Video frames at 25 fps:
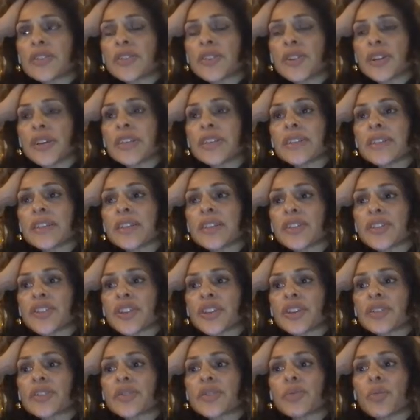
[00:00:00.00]
There isn't
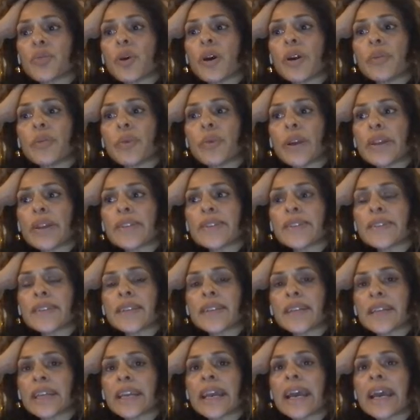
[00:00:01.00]
just one way to skin a